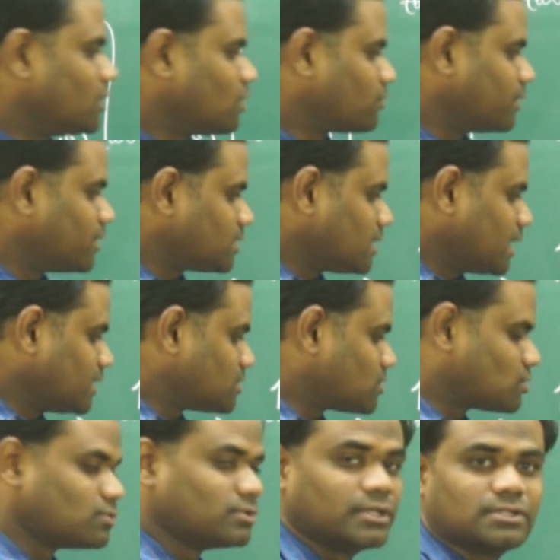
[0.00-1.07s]
there are 29
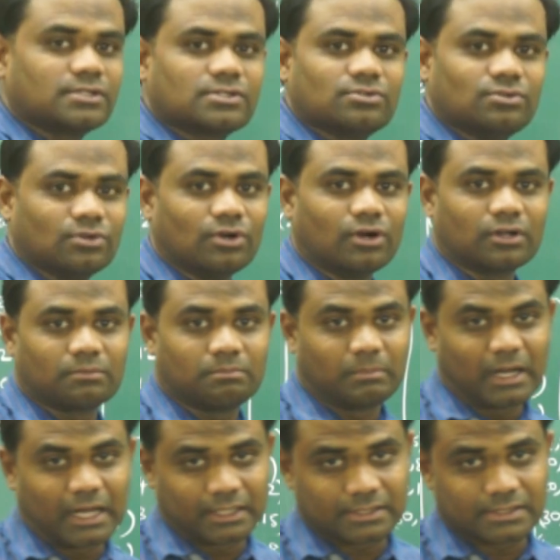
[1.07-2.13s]
students who got
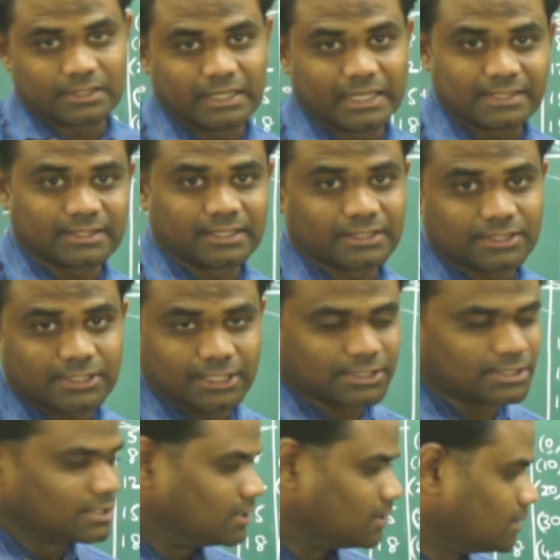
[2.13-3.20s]
marks less than
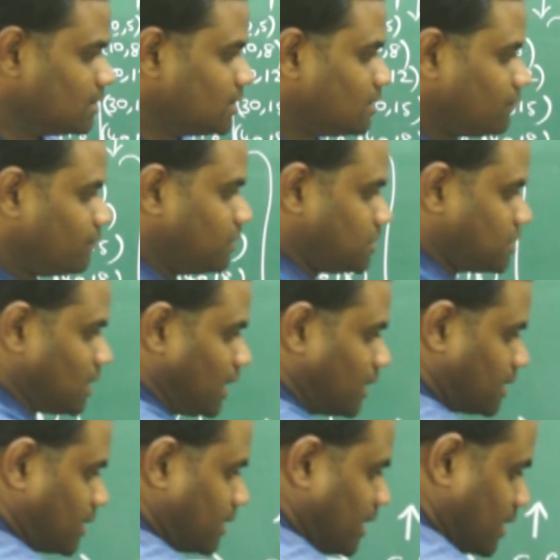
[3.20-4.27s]
60, which I
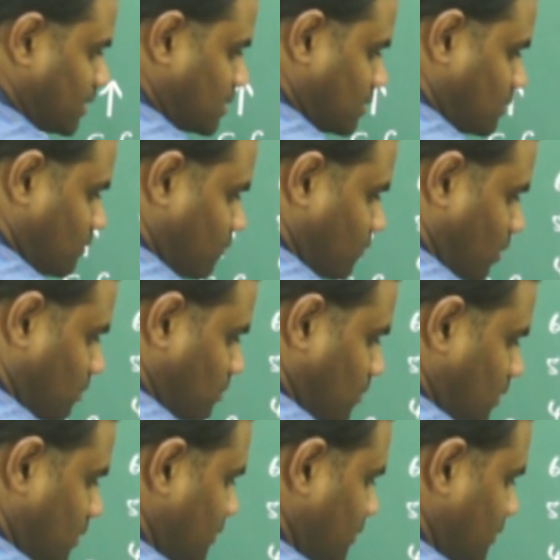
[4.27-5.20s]
can get from